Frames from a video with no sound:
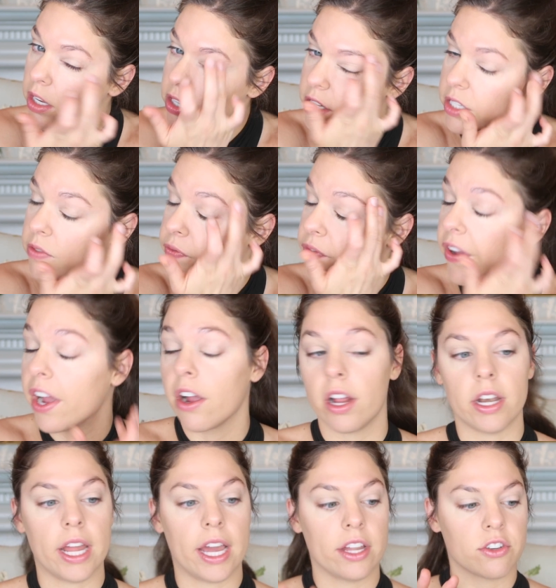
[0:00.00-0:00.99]
just
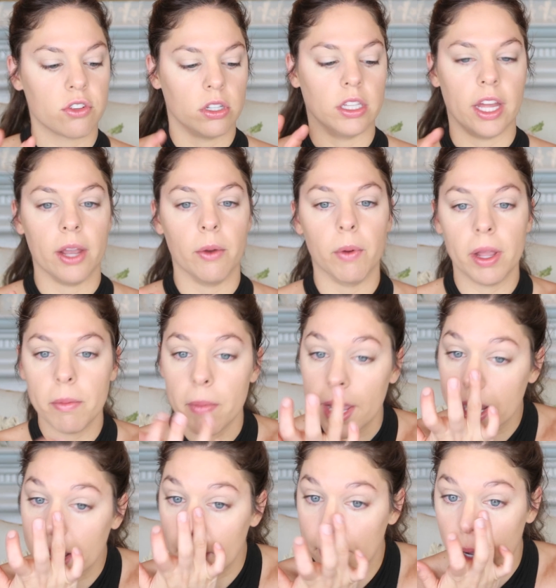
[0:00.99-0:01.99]
very natural lightweight
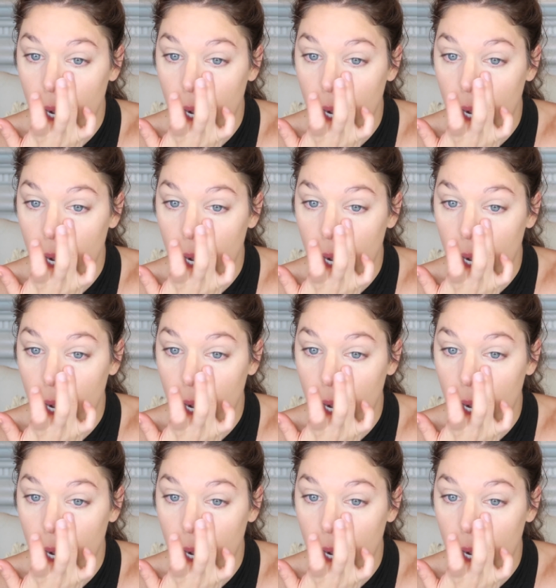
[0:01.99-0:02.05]
makeup